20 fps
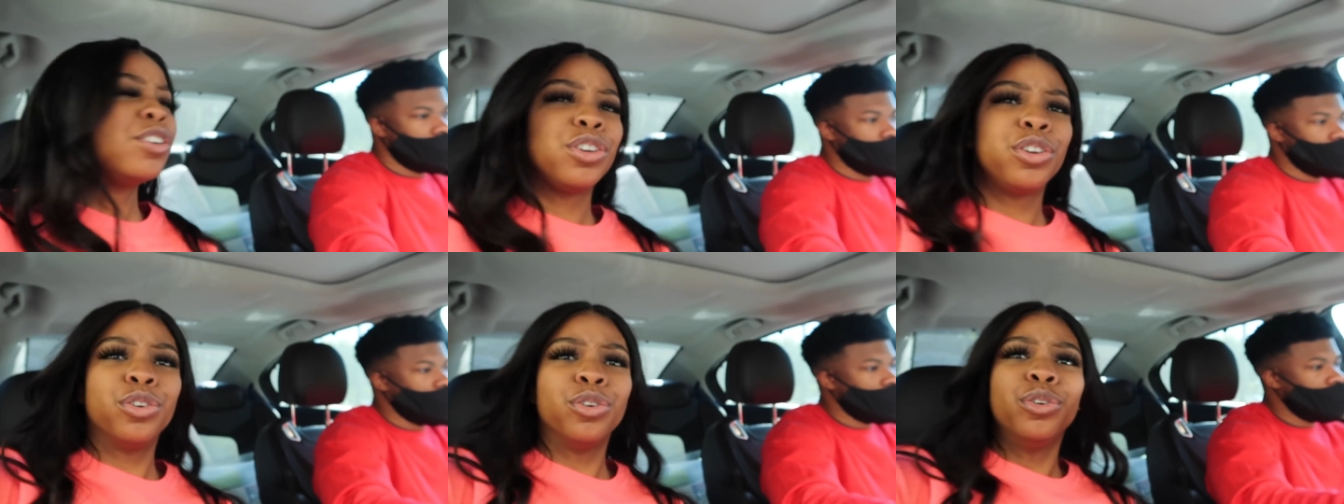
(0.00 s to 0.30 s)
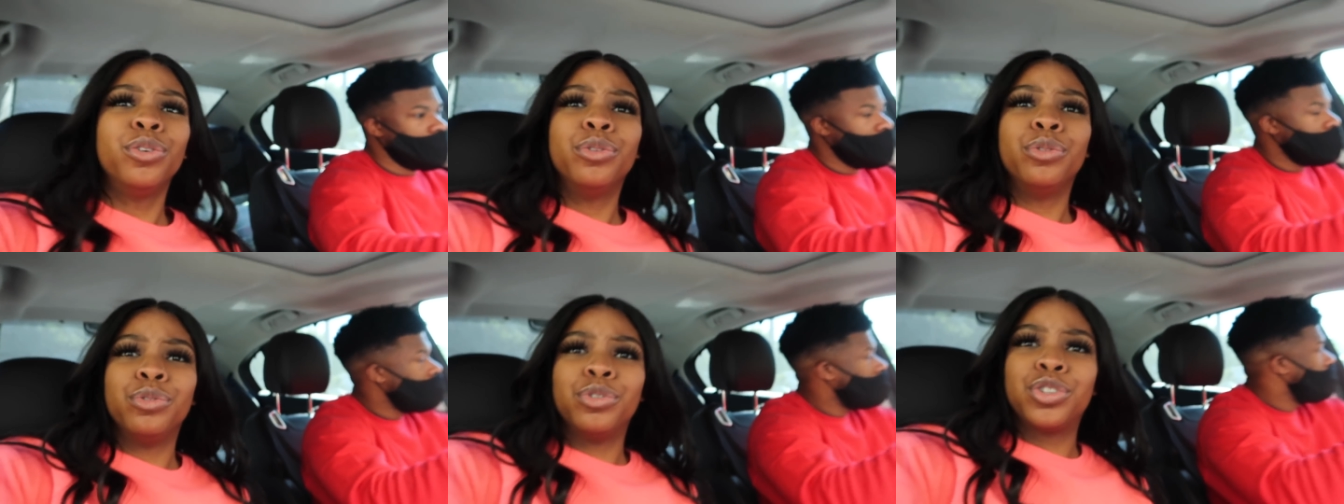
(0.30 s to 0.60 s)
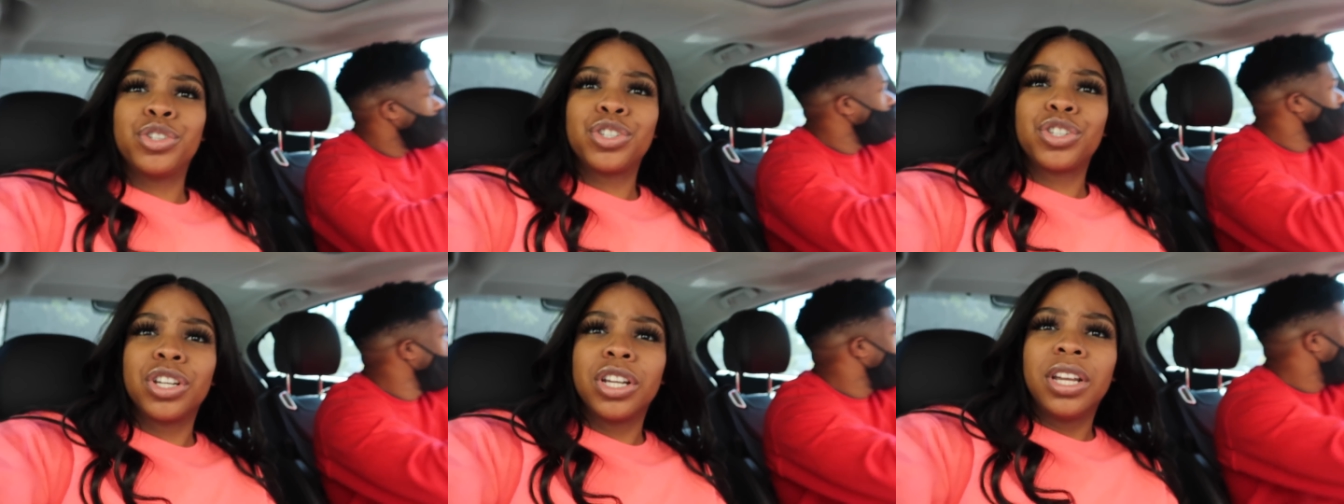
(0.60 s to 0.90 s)

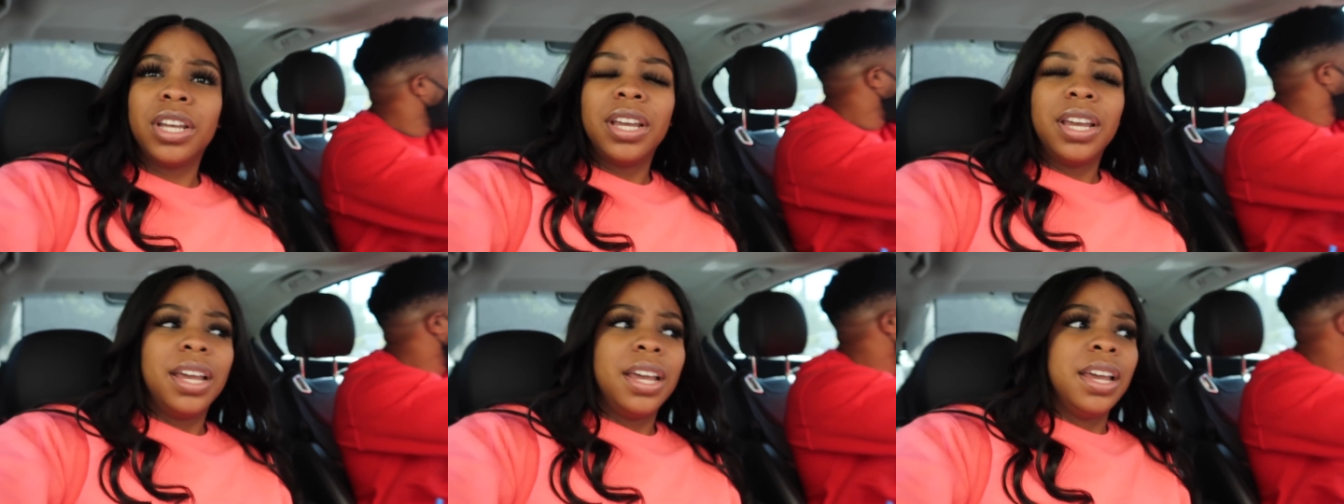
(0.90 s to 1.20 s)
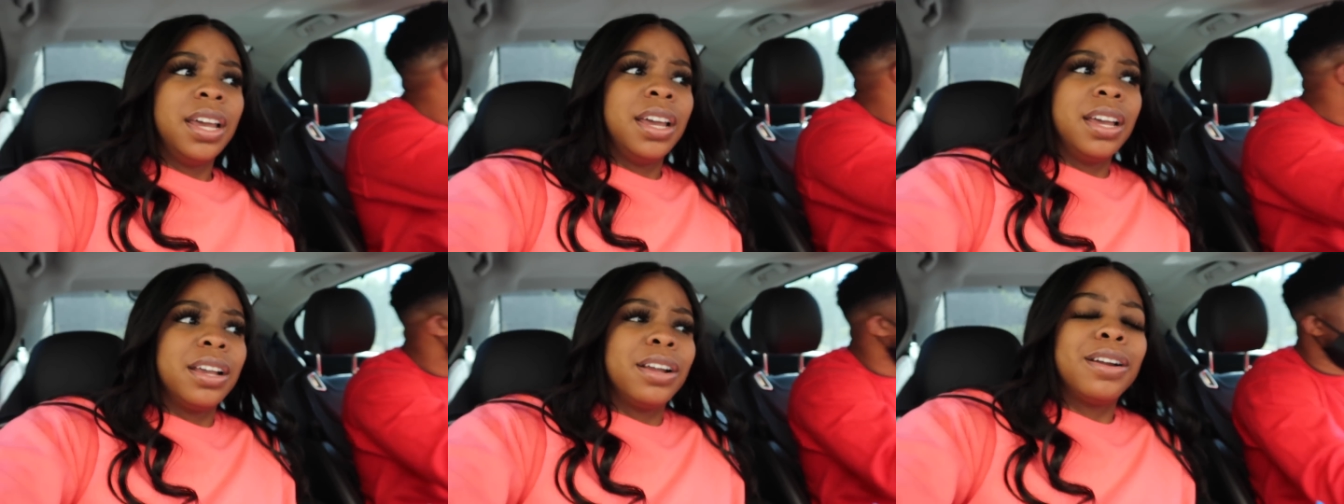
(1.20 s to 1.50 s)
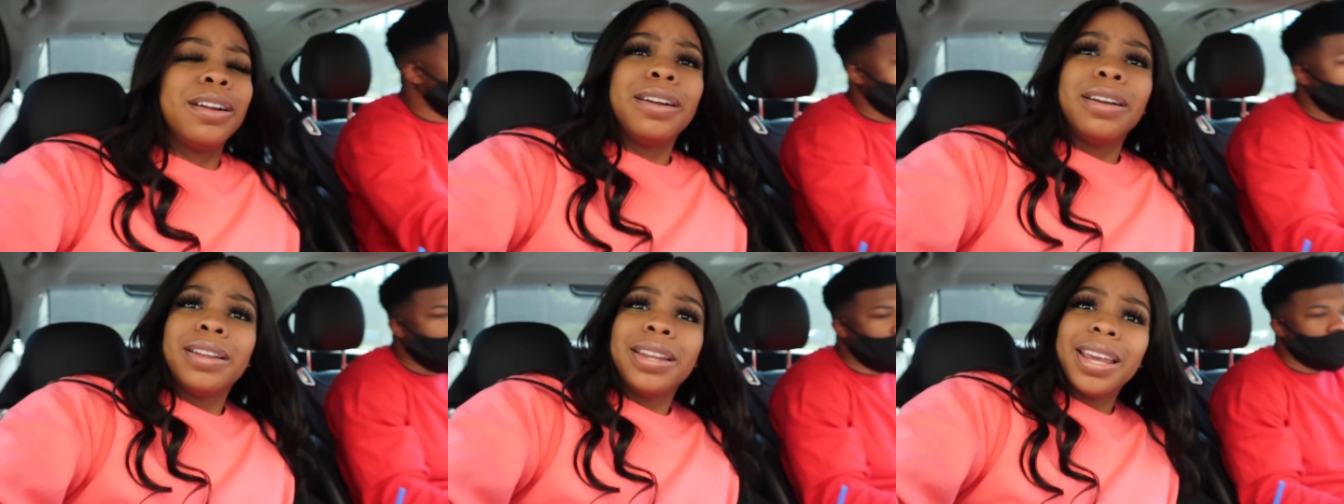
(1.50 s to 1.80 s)
huge.
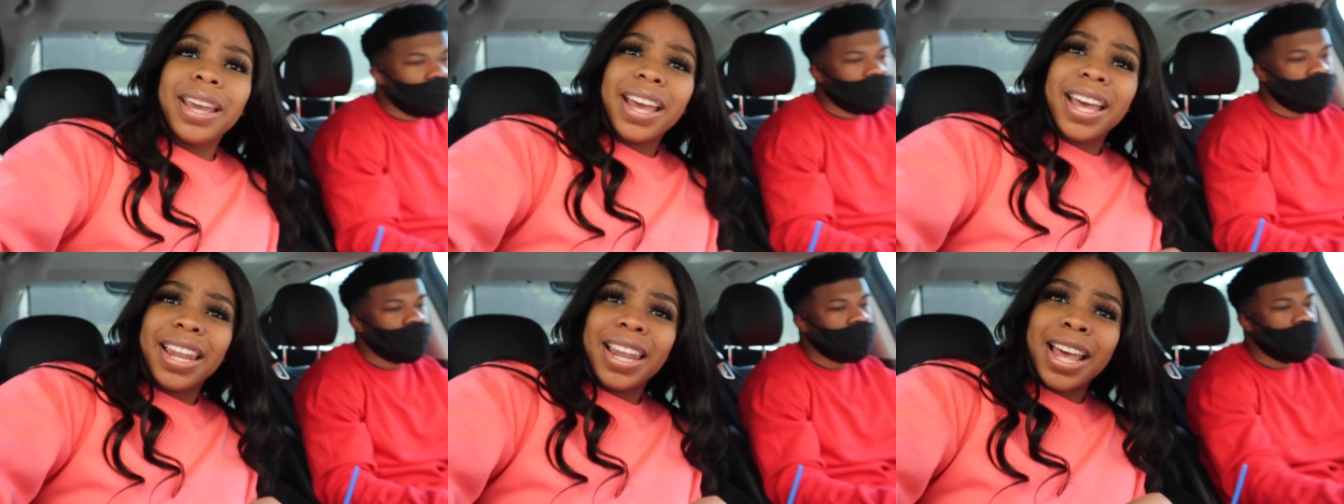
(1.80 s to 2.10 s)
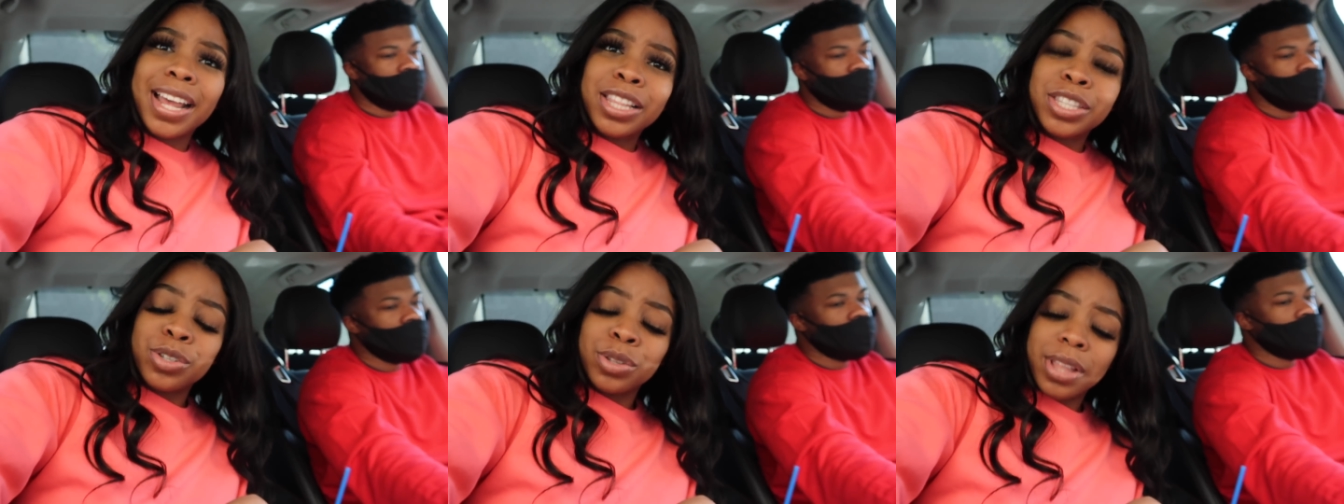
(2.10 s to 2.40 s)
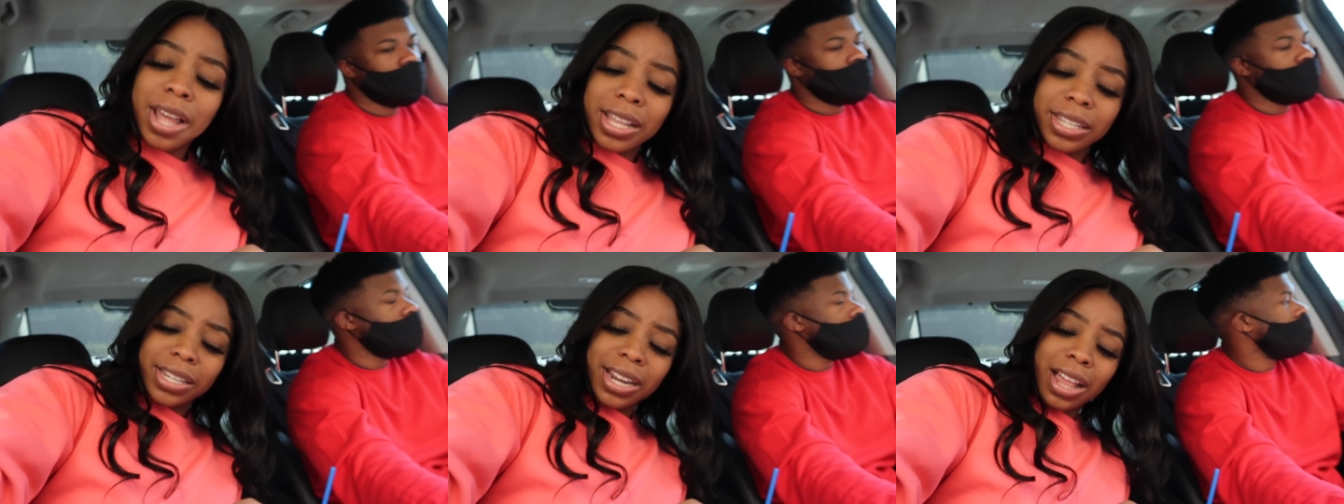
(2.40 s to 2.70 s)
Girl, they had like
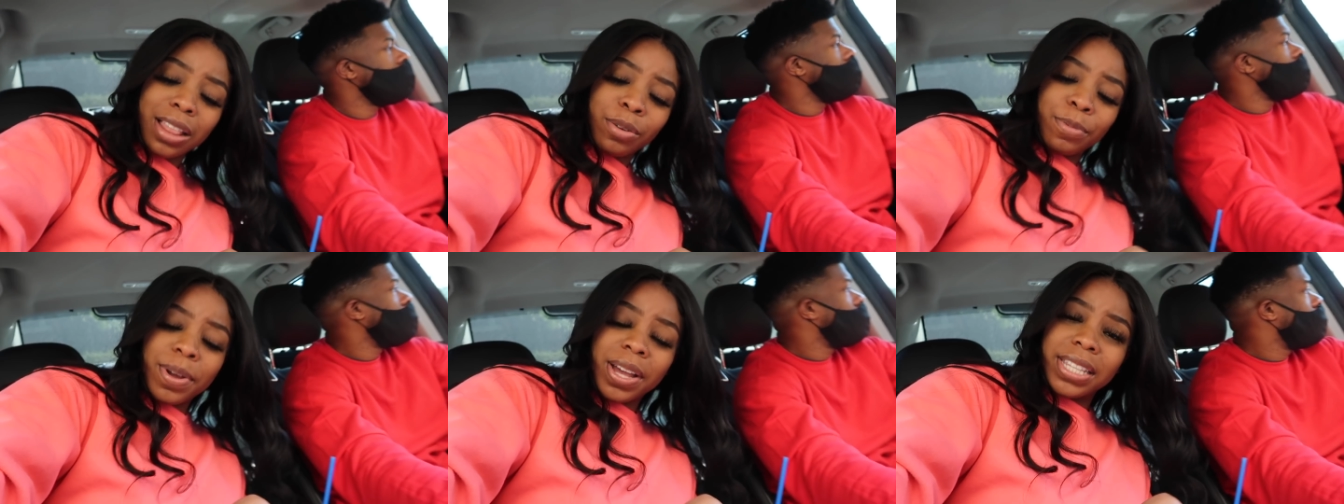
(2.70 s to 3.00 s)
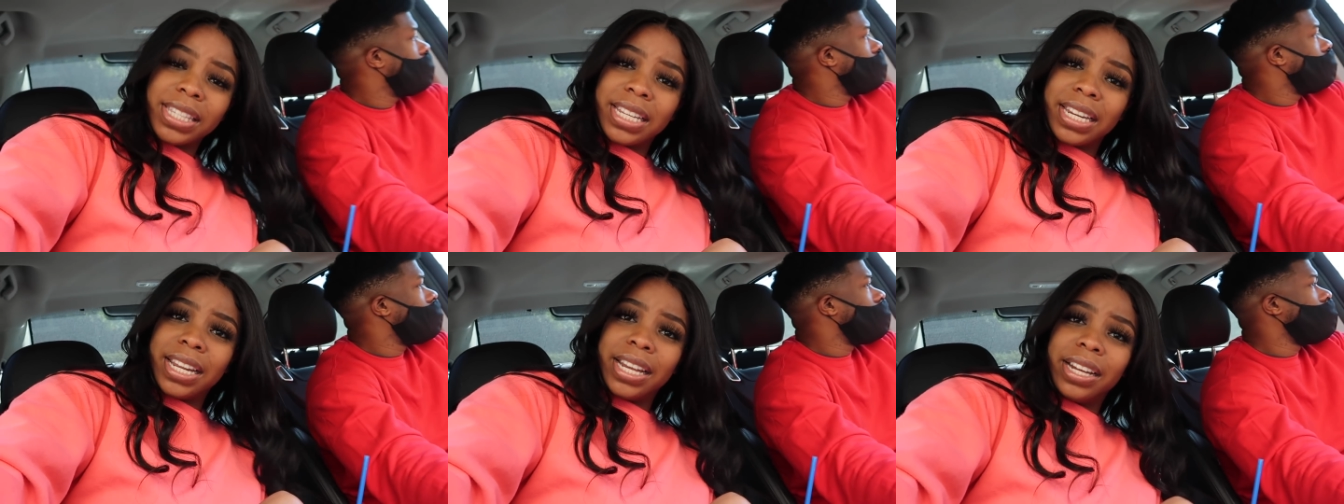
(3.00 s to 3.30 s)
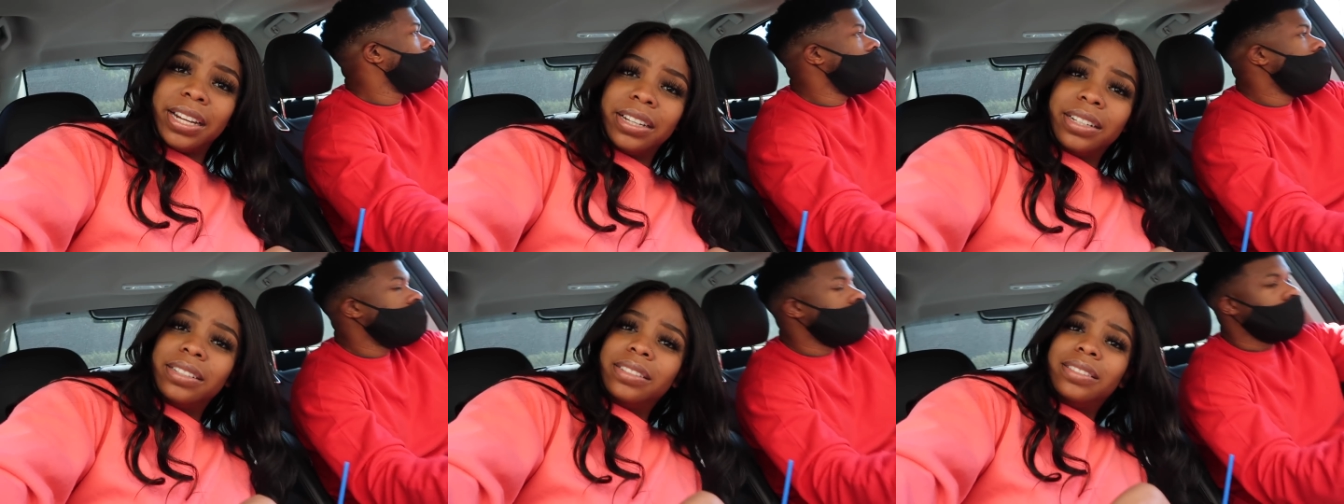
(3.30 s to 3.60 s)
$2,000 rugs in there.